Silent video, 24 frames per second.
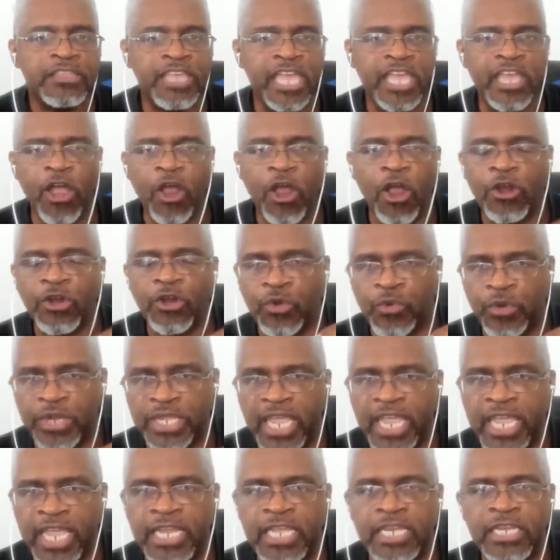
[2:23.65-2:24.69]
They are
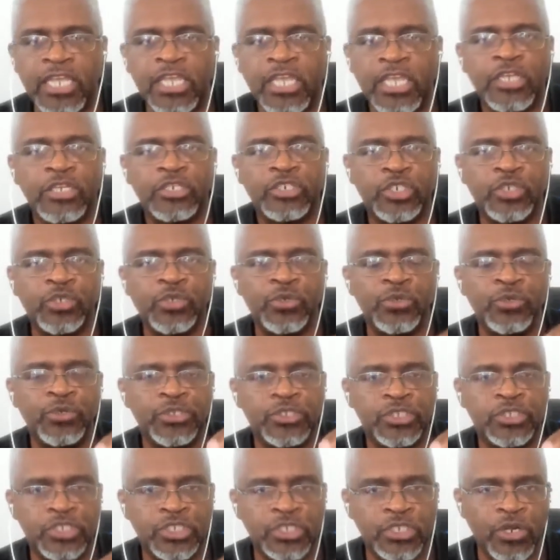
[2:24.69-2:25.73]
created
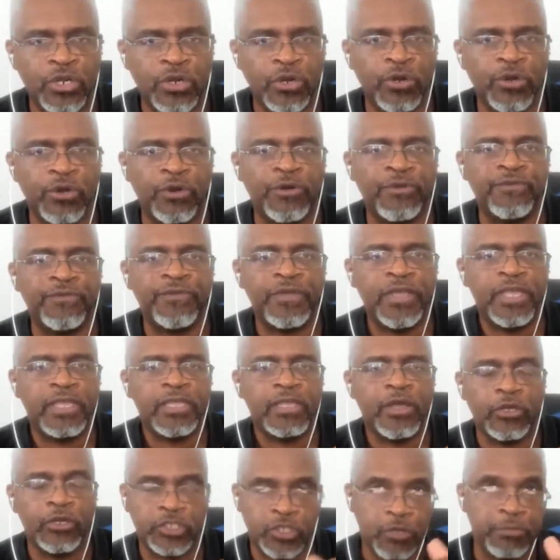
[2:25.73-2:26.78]
to serve,
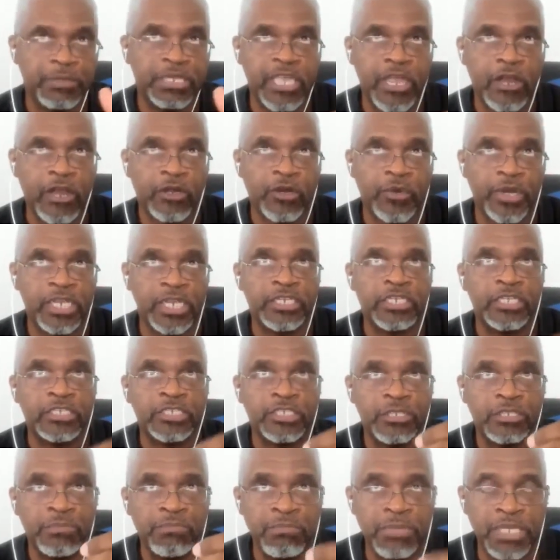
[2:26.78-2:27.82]
or excuse me, they are created to
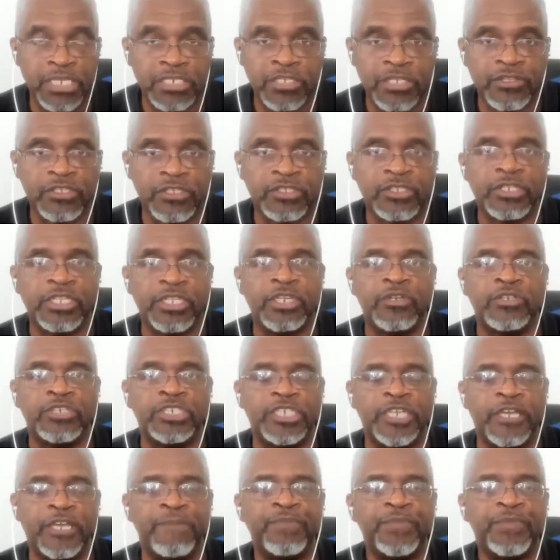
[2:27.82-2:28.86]
submit to this
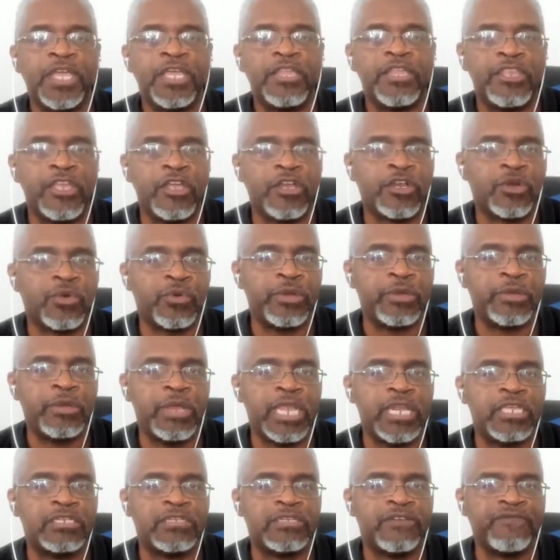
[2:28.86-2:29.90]
leadership. They are
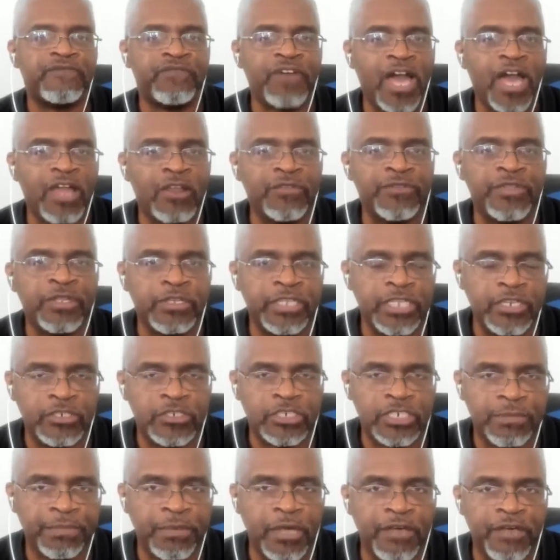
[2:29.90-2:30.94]
created to follow the
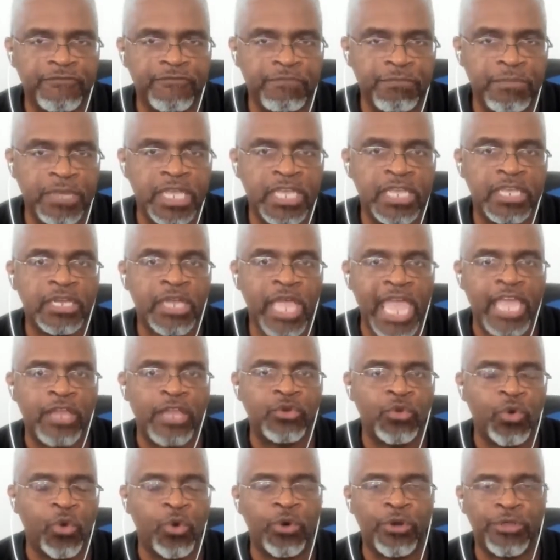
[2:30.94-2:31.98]
leadership of men
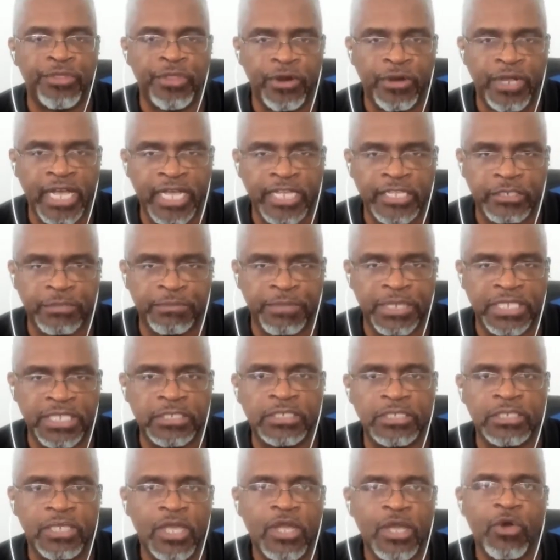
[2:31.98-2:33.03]
and or their
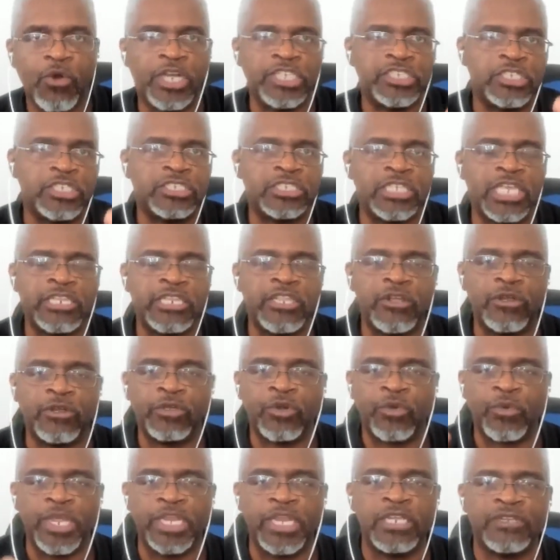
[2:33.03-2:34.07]
husbands, or I should say they're
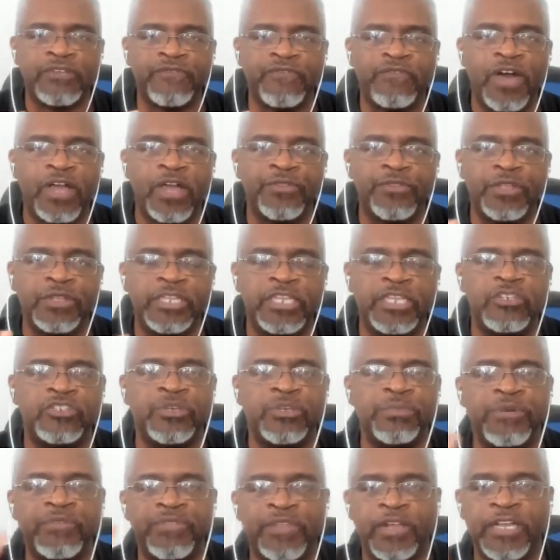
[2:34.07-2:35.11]
created to follow the
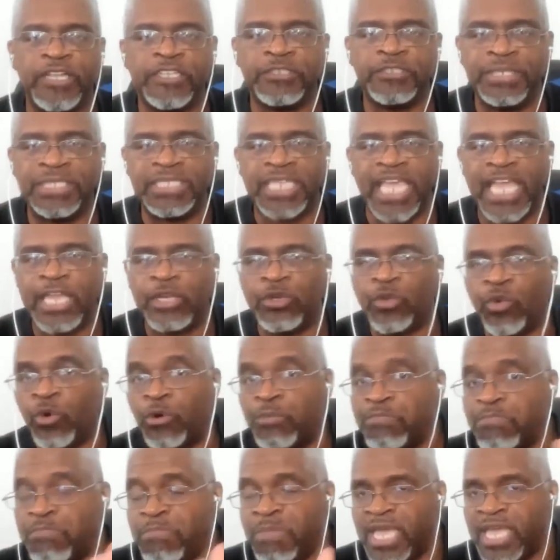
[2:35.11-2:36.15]
leadership of their husbands and
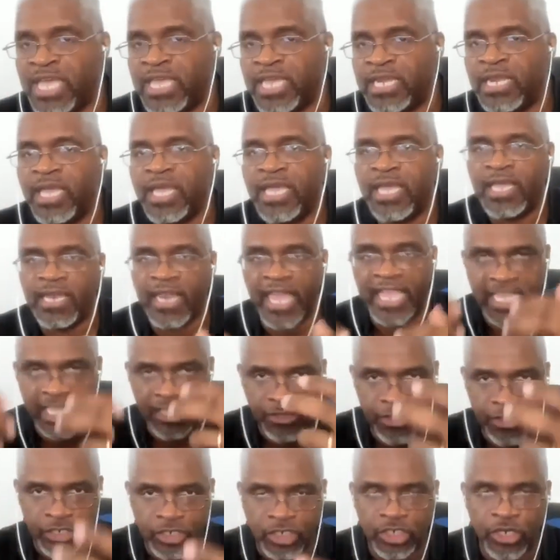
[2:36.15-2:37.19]
or men, like
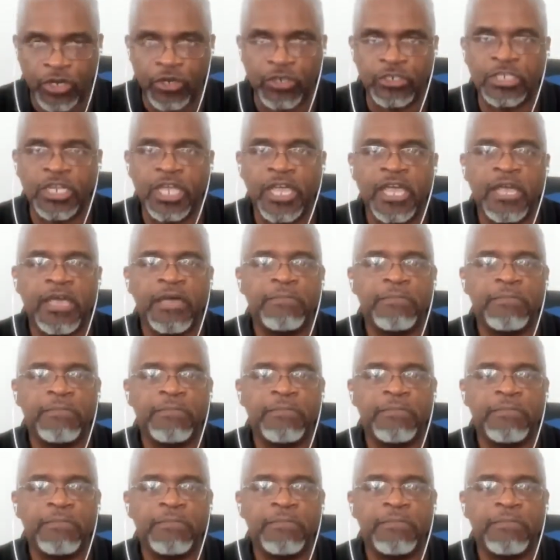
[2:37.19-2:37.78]
in the church,